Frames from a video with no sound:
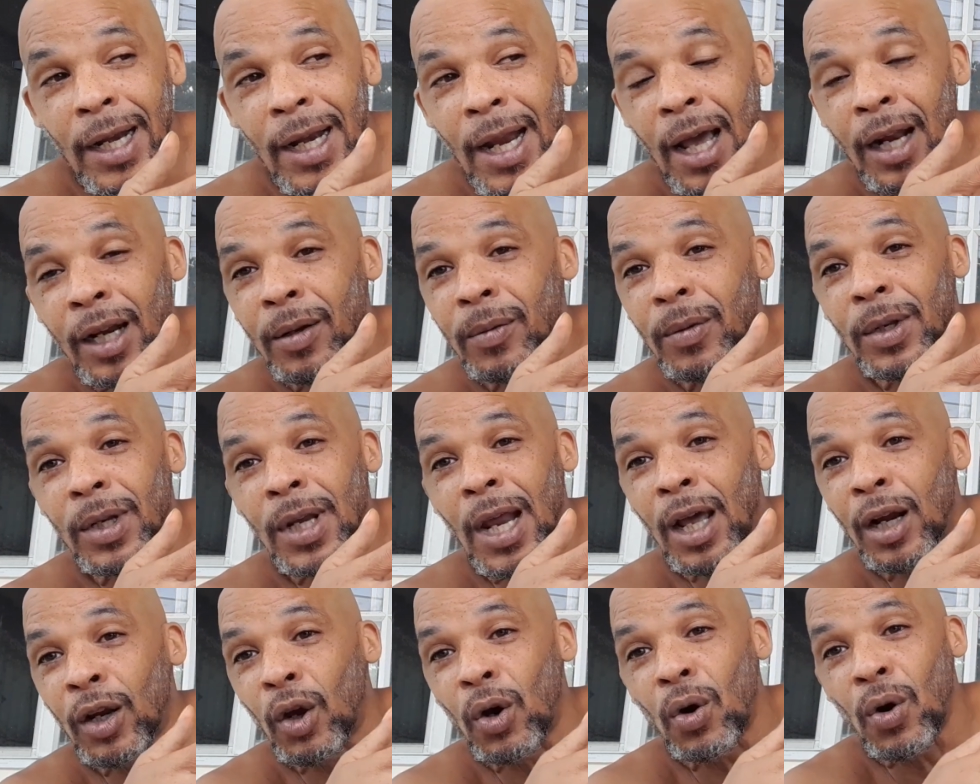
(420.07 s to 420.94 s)
down
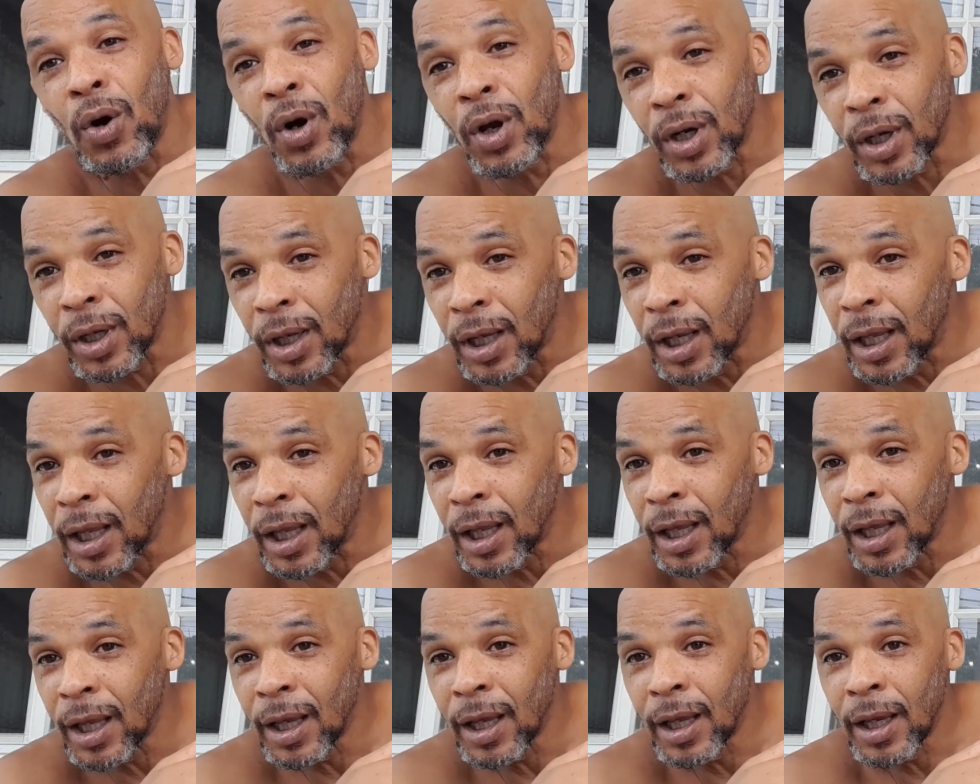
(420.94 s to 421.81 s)
the corner.
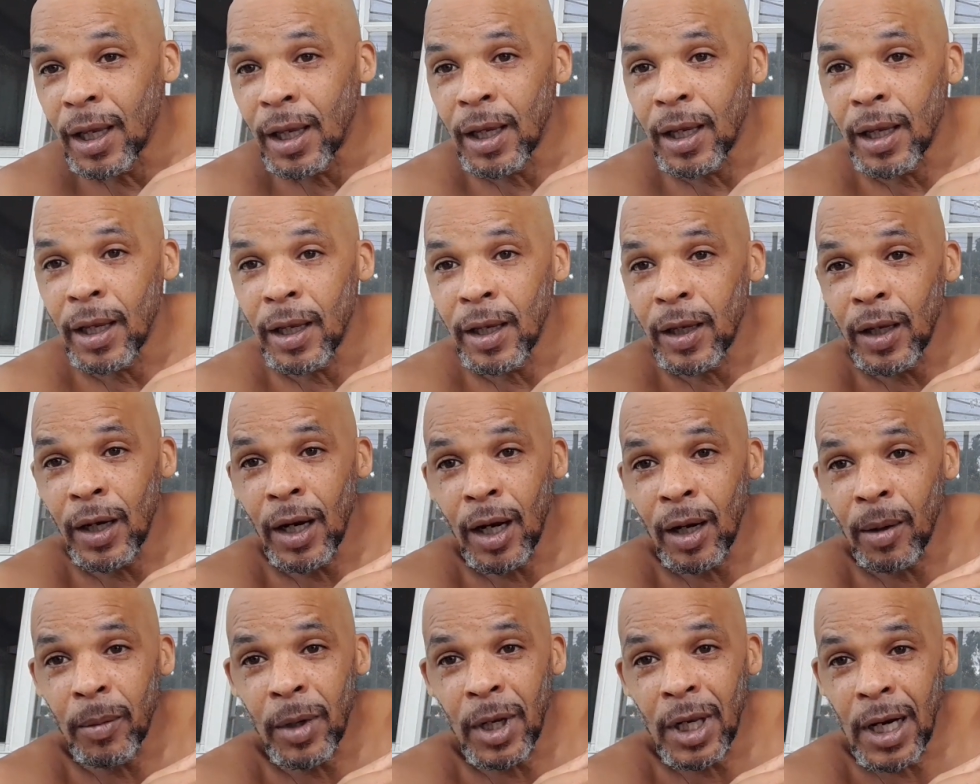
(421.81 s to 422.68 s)
You know
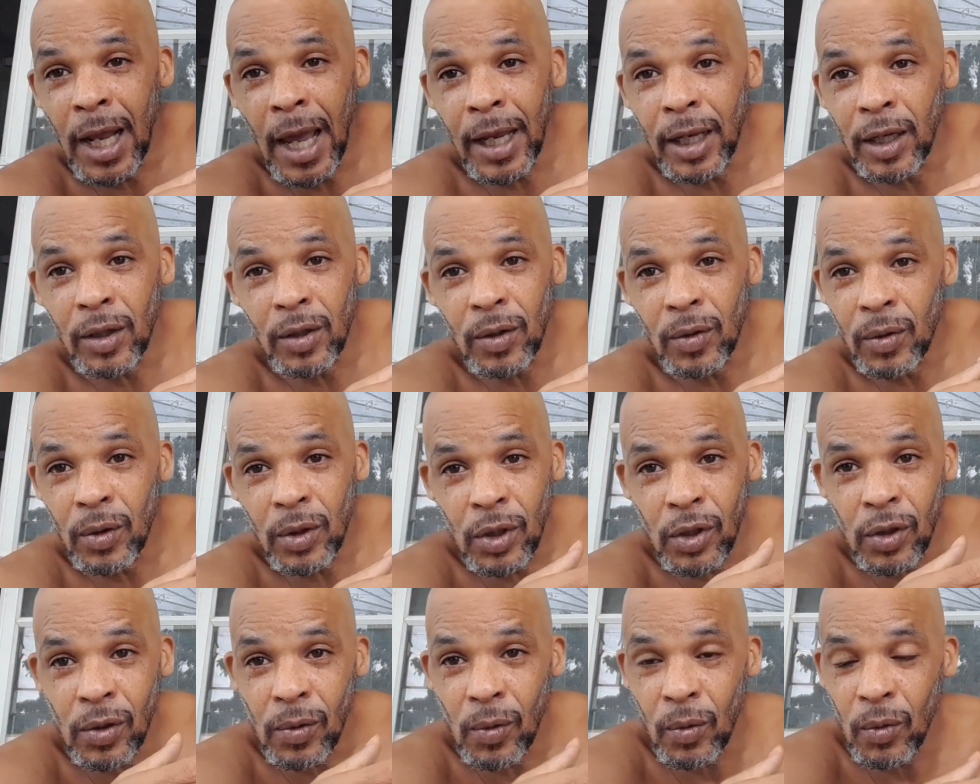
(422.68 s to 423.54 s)
what I mean? Like,
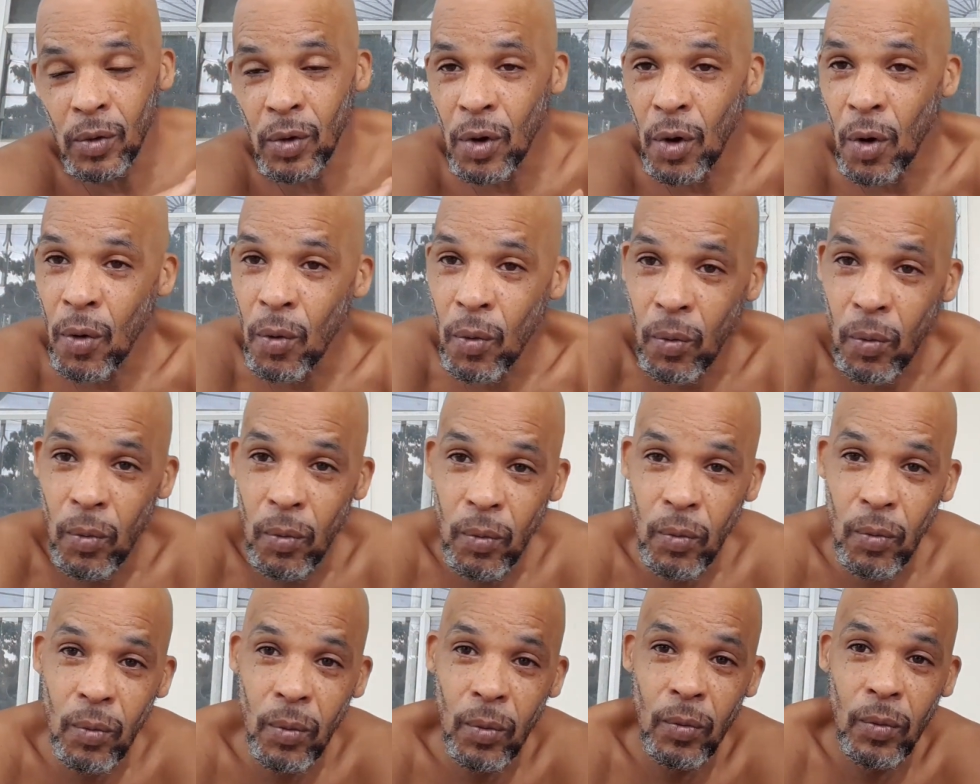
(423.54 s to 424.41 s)
just,
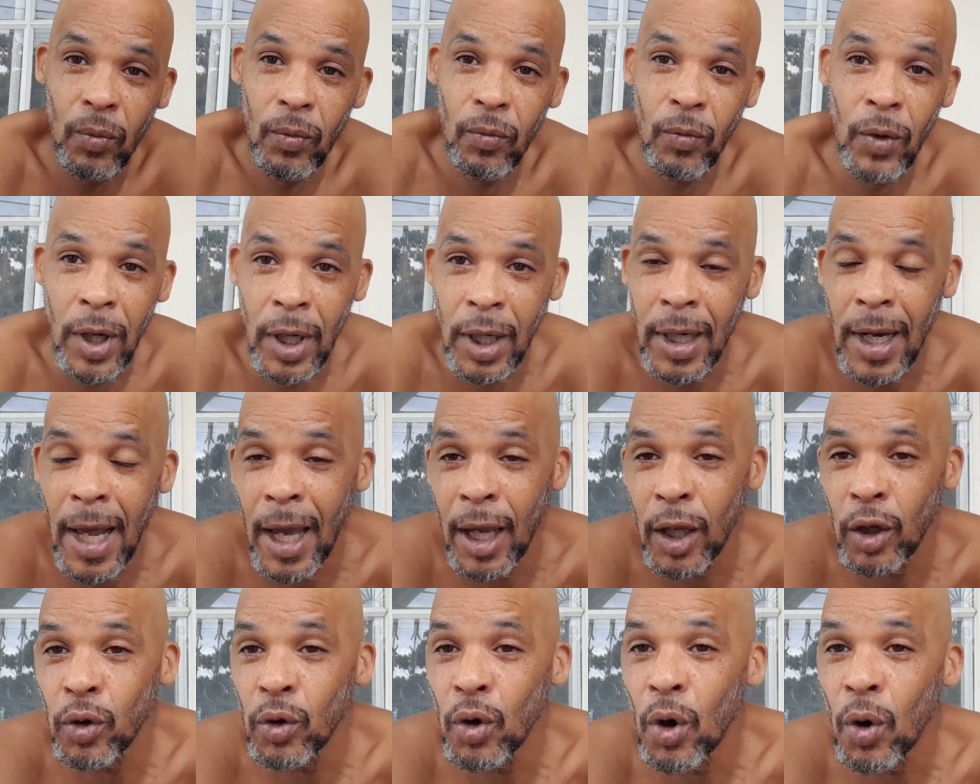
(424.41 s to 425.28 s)
running
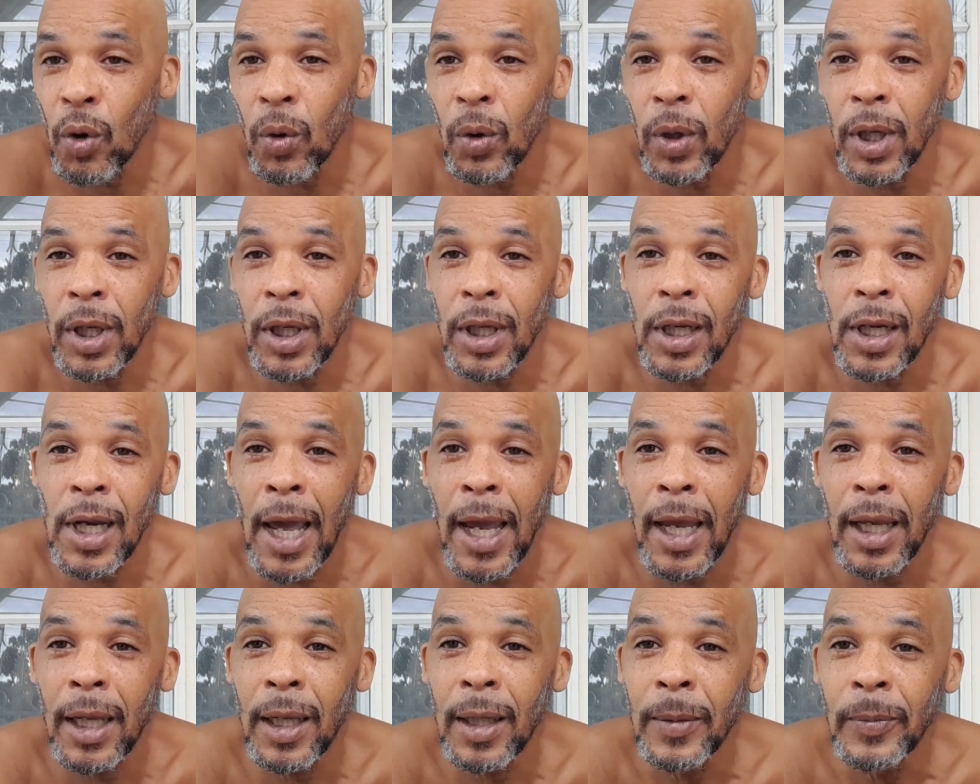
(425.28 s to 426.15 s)
down,
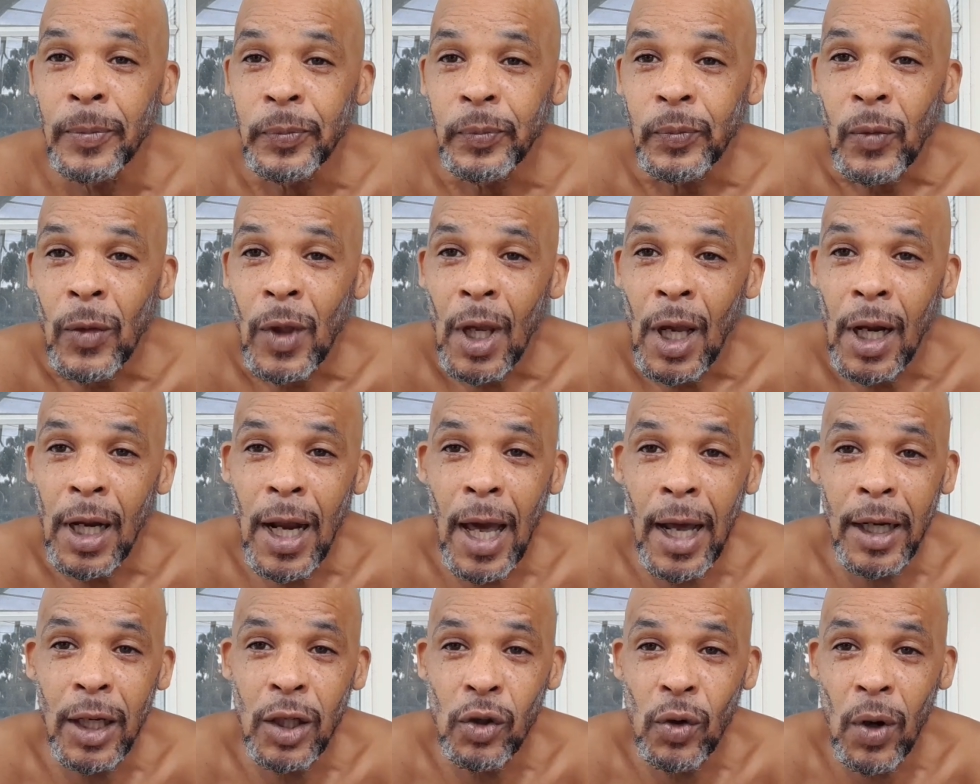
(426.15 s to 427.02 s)
like, a
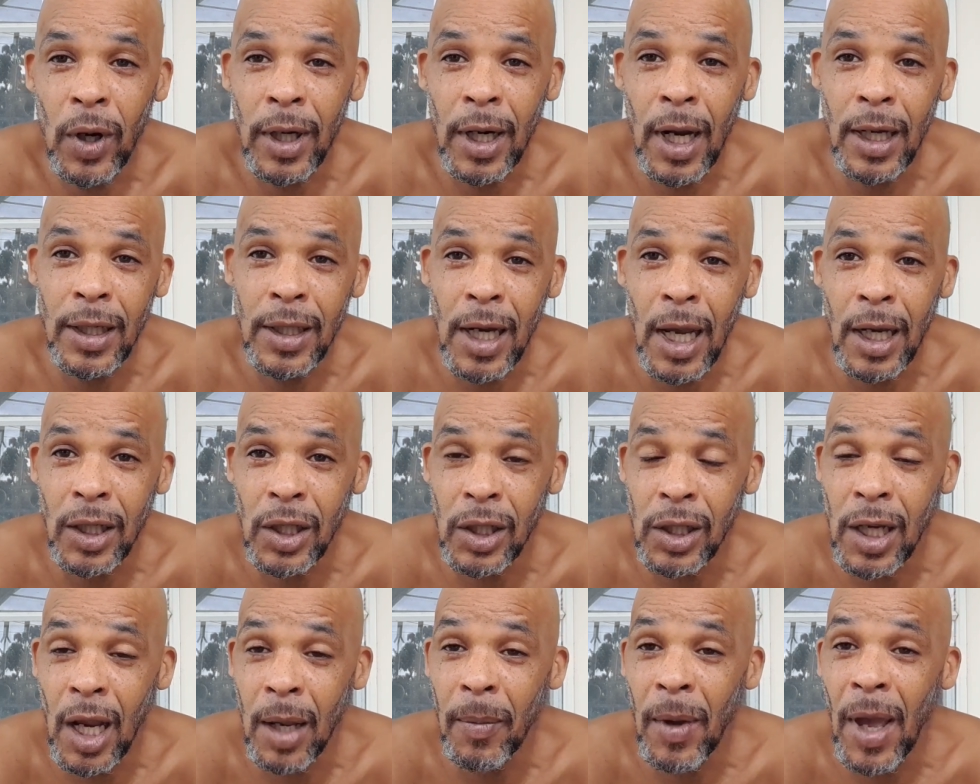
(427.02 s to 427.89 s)
lot of these
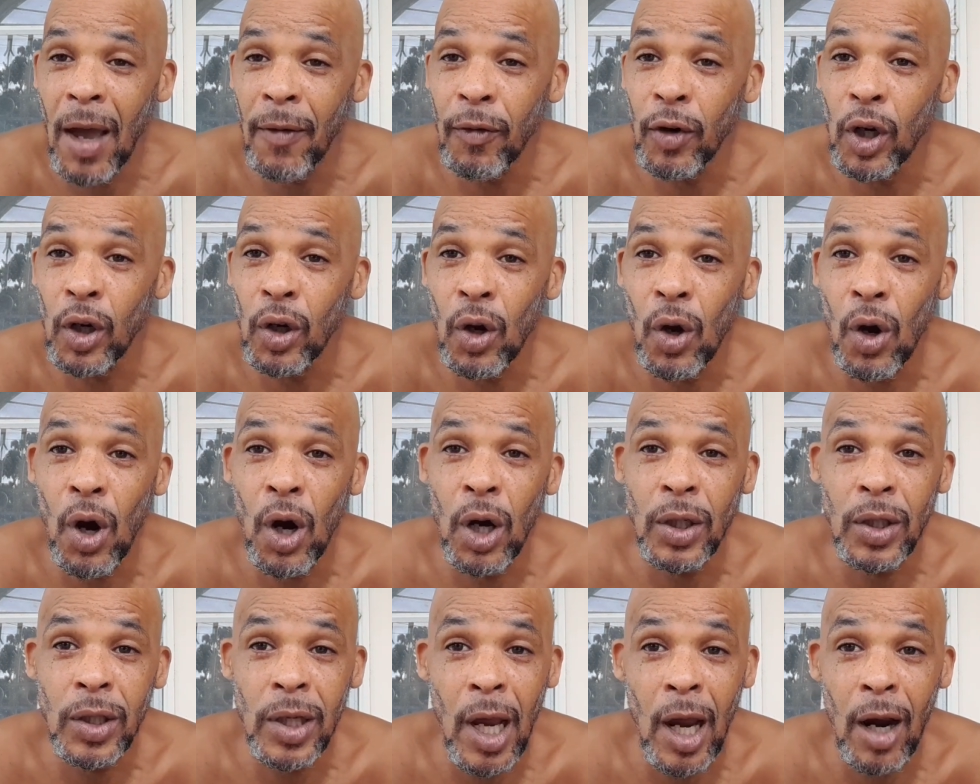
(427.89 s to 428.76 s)
organizations, they be having a
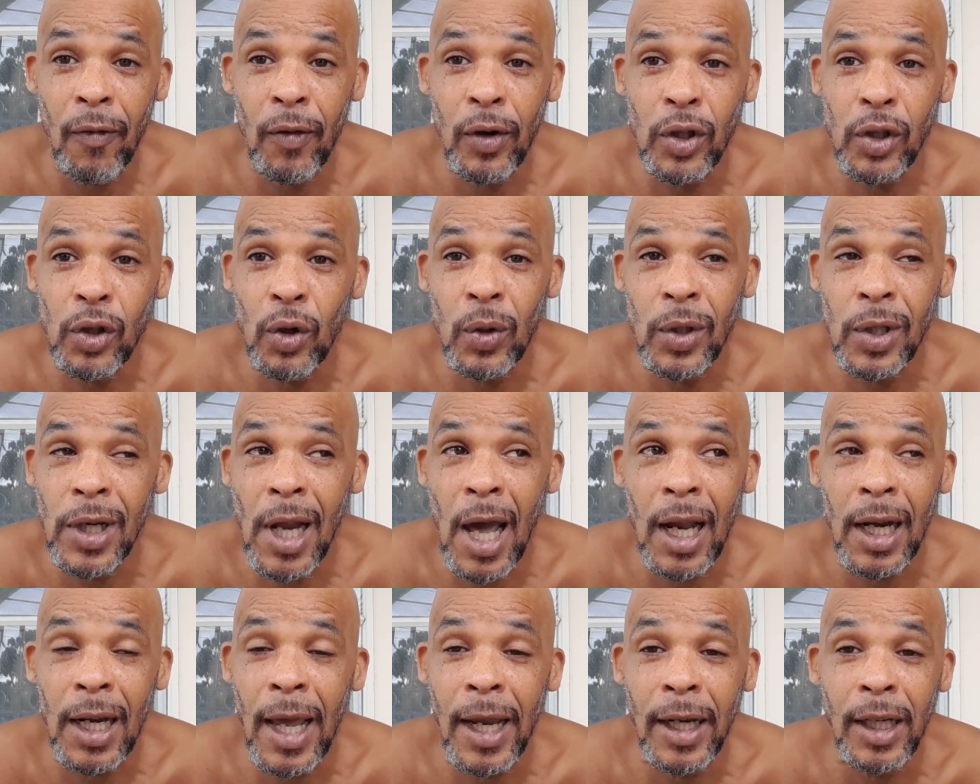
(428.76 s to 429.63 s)
long terror, so it's
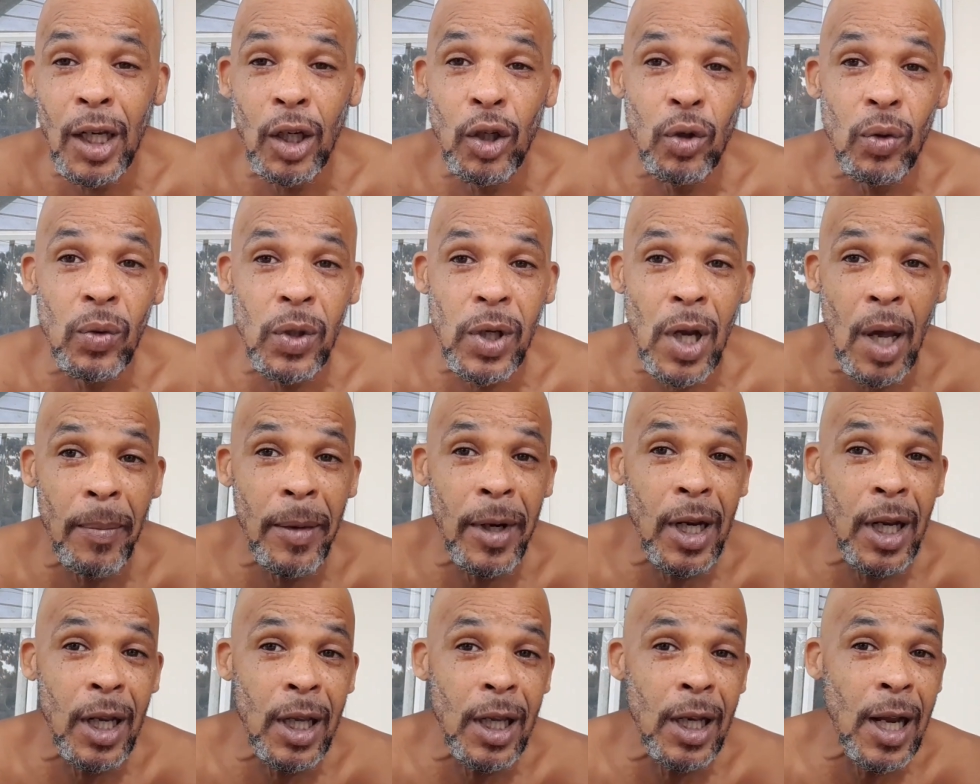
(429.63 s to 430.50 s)
not like they do something
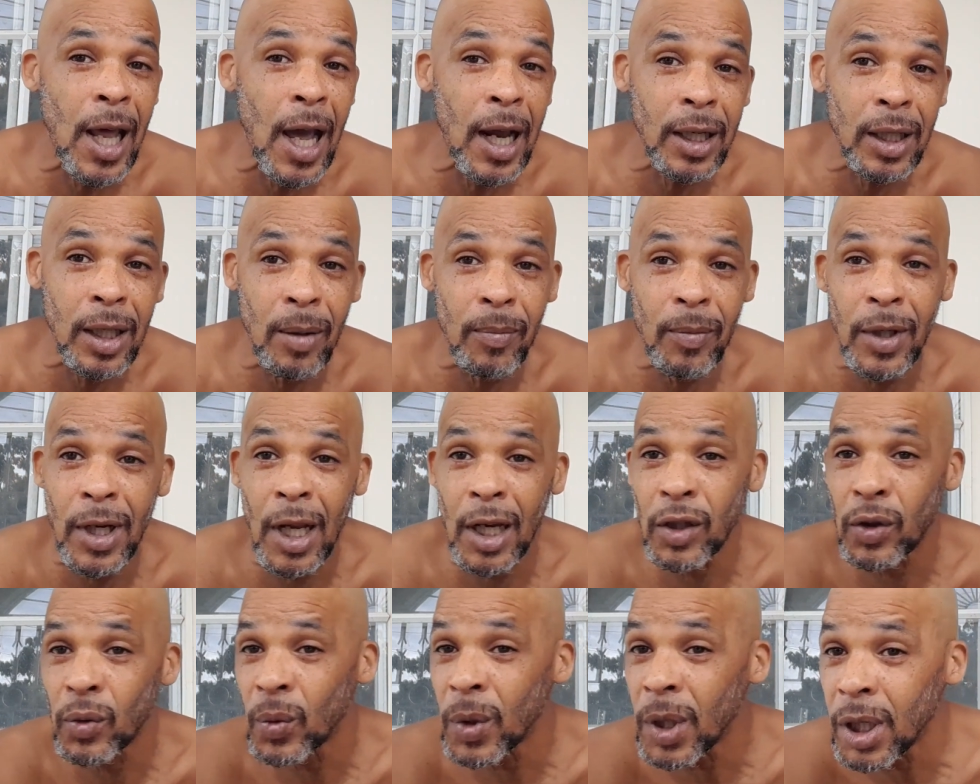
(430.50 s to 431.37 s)
and they get locked up
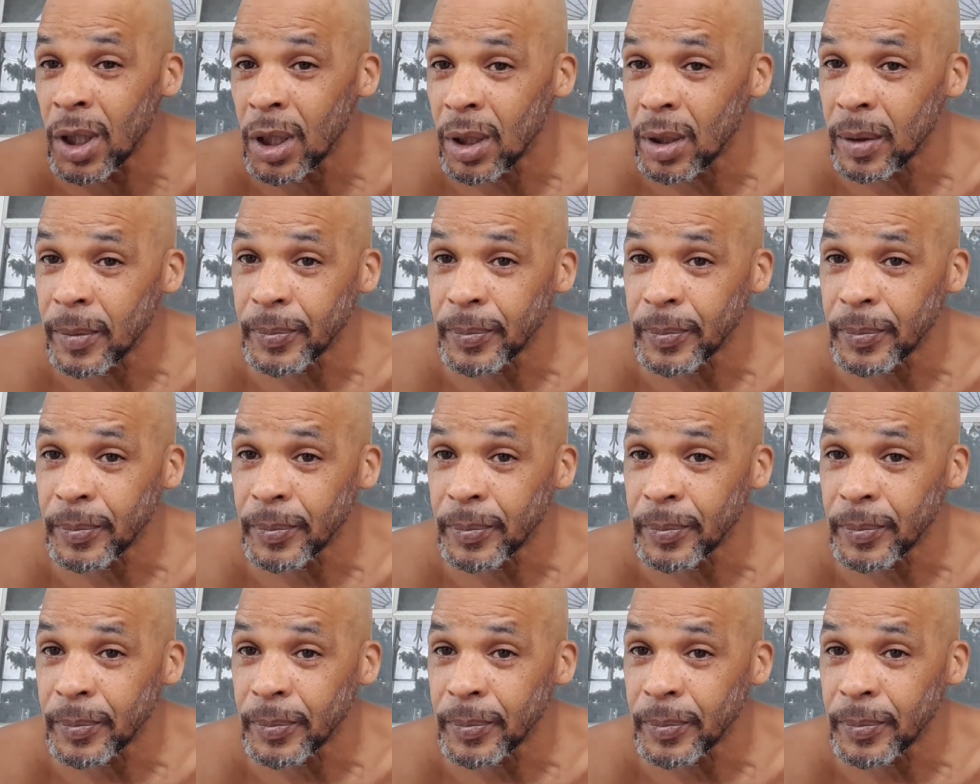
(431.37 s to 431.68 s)
next week.